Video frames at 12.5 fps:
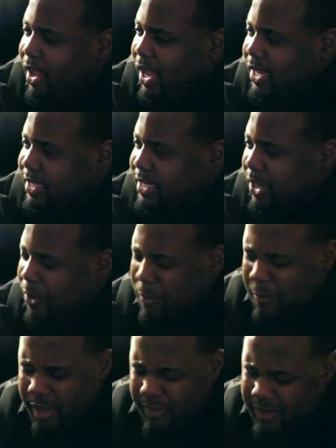And
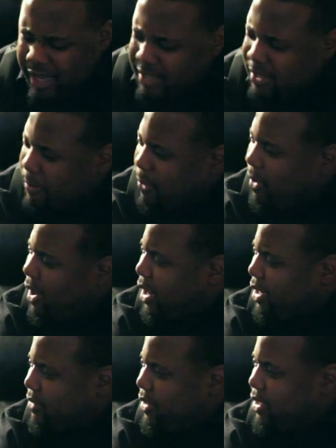so, if that's your
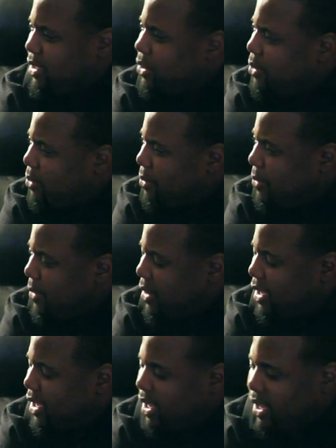prerogative to do,
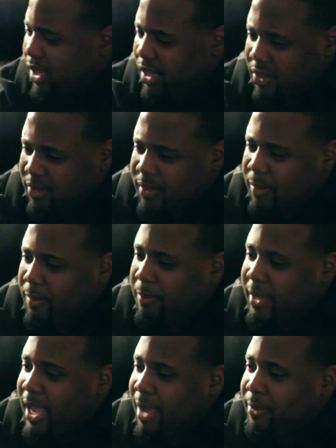you should
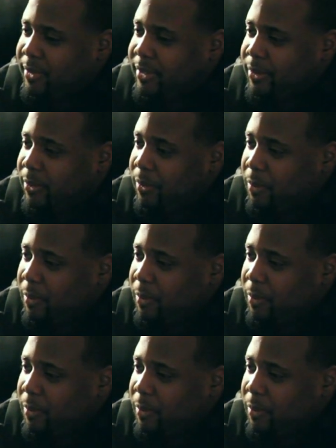be able to